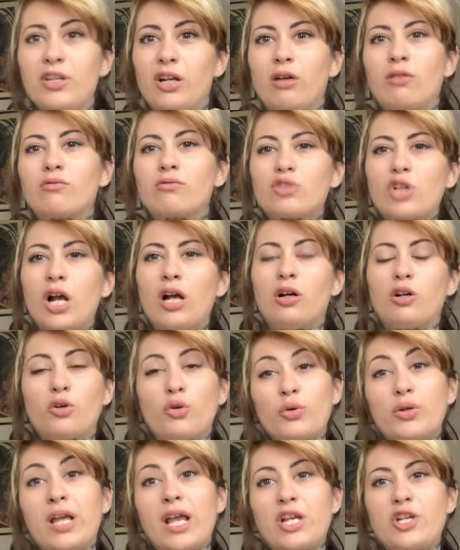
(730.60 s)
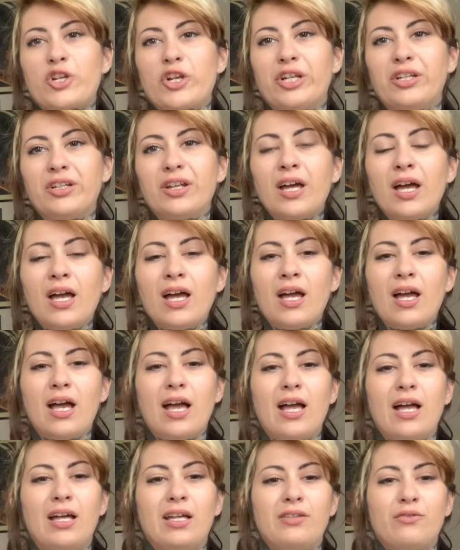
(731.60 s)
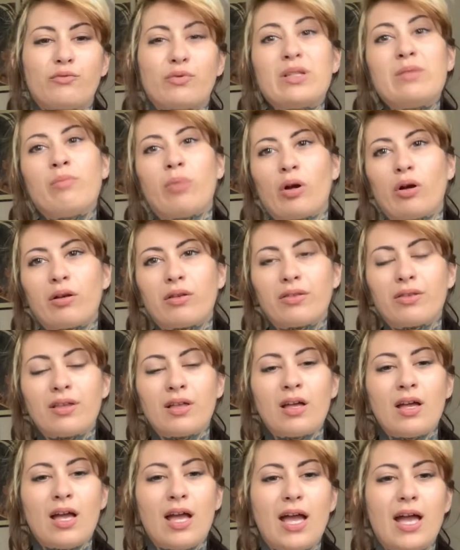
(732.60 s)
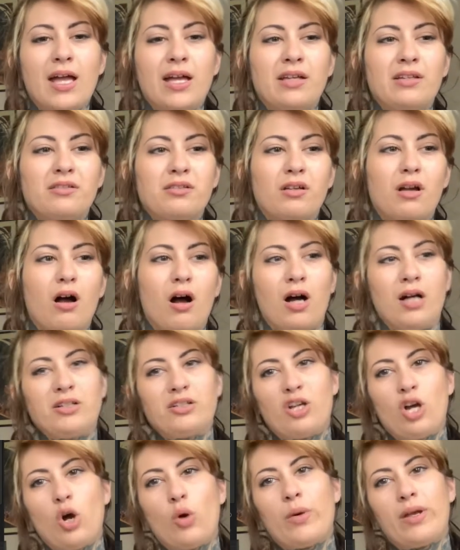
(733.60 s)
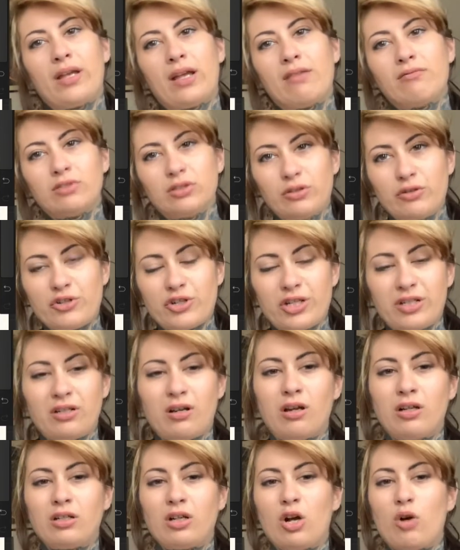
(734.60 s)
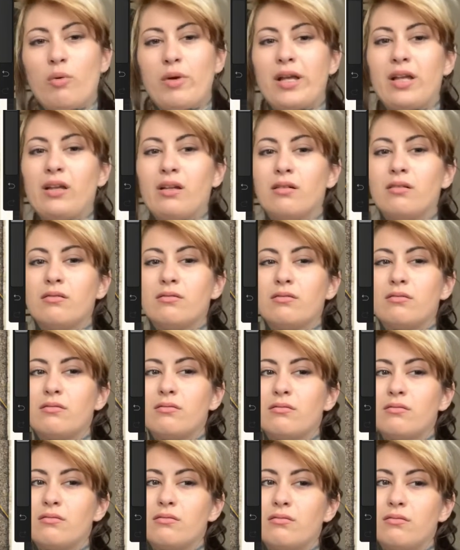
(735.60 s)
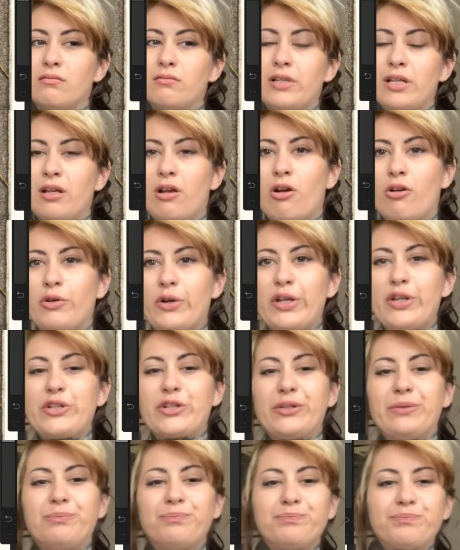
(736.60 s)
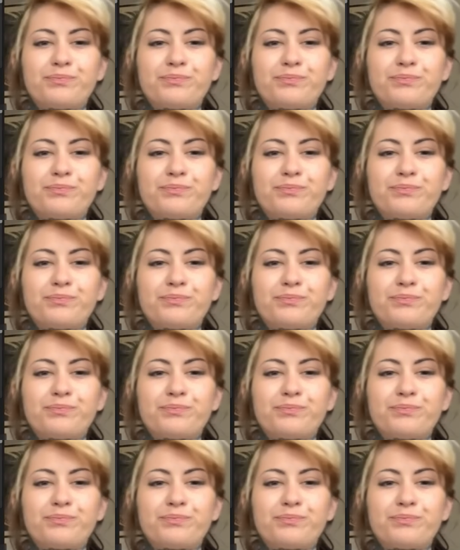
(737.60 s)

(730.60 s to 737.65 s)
child creation and rebirth and ongoing evolution, ongoing incarnation.